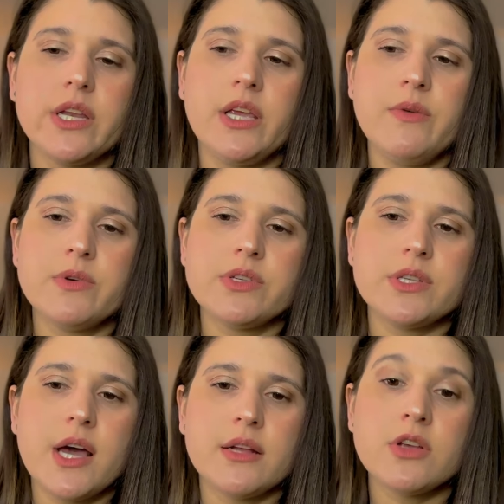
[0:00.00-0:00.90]
And he
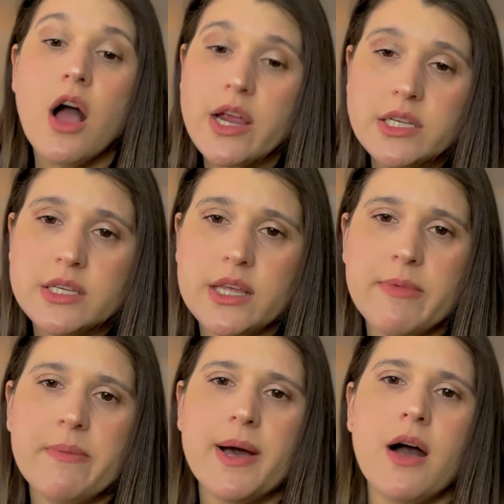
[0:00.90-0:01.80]
was talking to
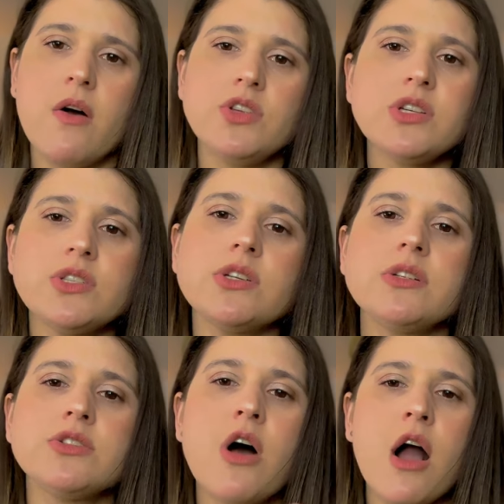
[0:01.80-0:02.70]
them about just
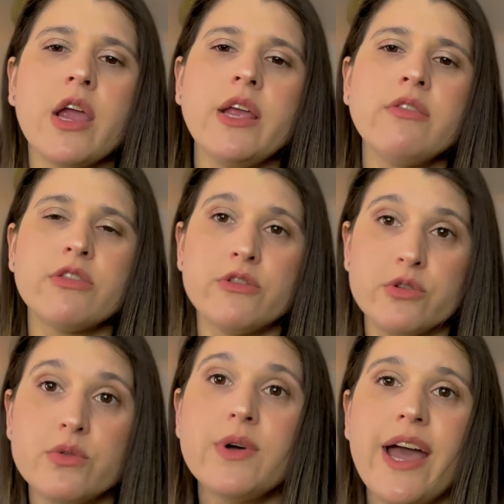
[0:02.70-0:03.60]
talking
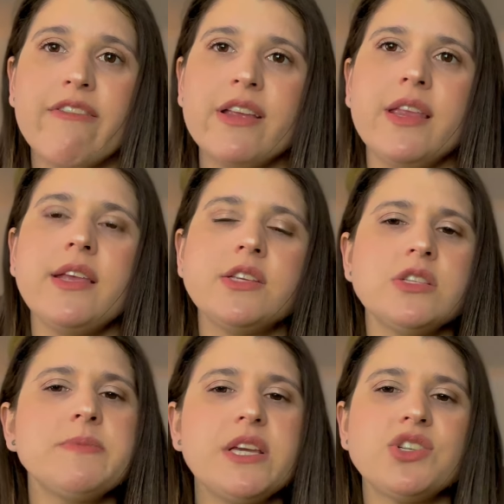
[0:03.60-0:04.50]
through everything and
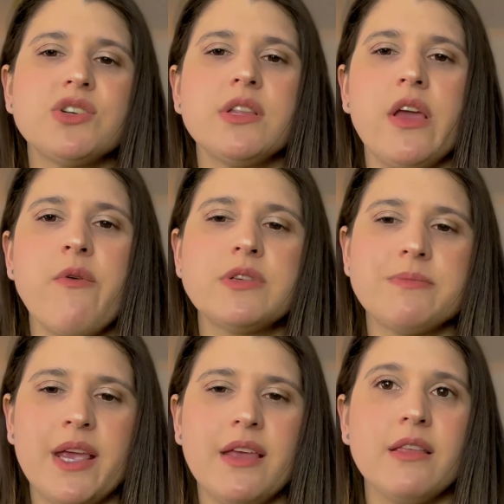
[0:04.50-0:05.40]
just making sure that he was
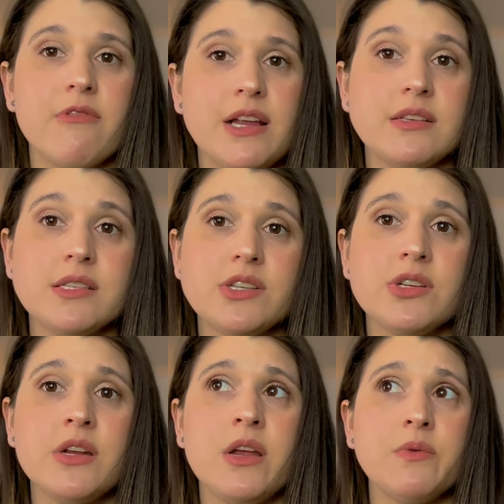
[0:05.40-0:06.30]
making the right
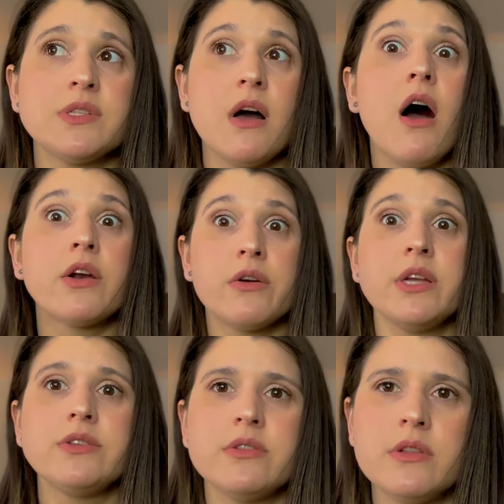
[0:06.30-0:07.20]
decision and it was
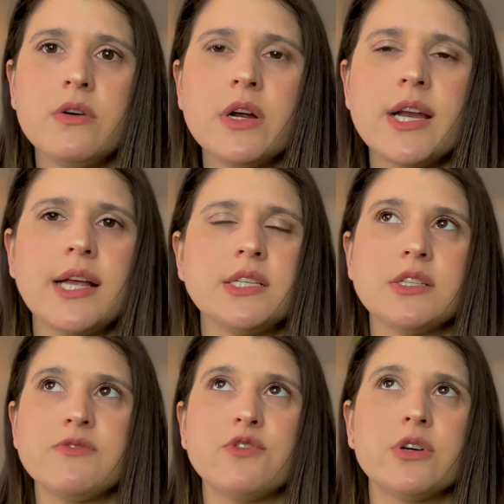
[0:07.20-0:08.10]
honoring to the Lord, not
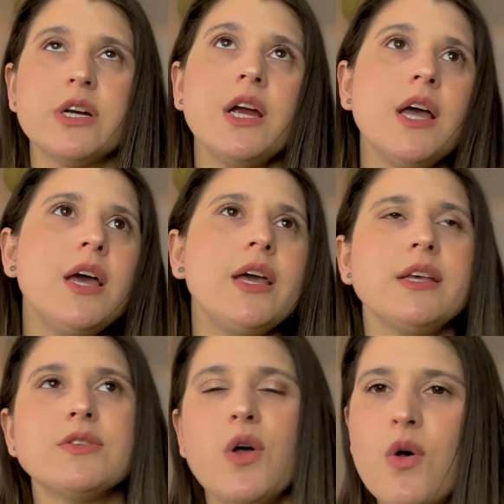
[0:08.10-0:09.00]
just for
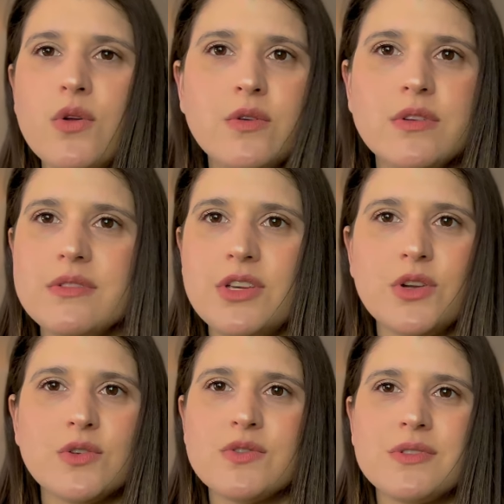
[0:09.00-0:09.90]
his own, you
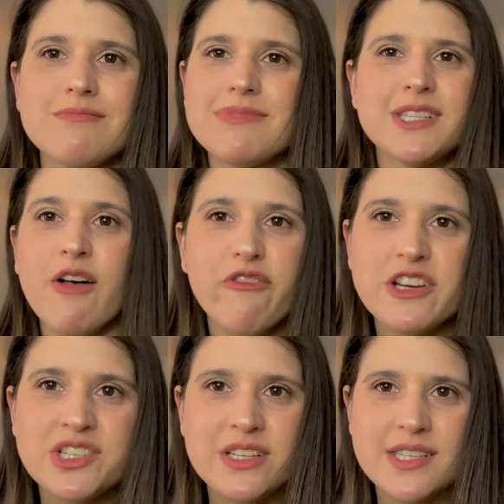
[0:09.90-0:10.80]
know,
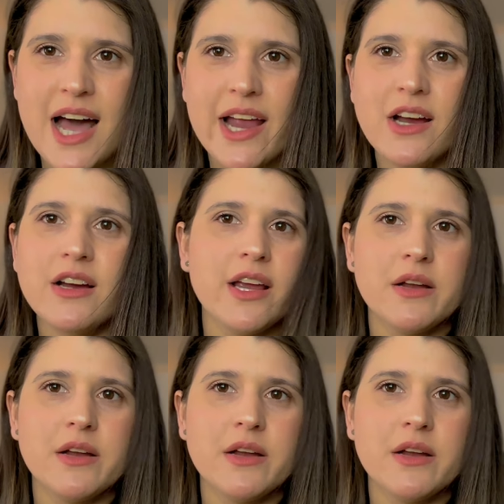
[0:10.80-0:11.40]
selfish desire and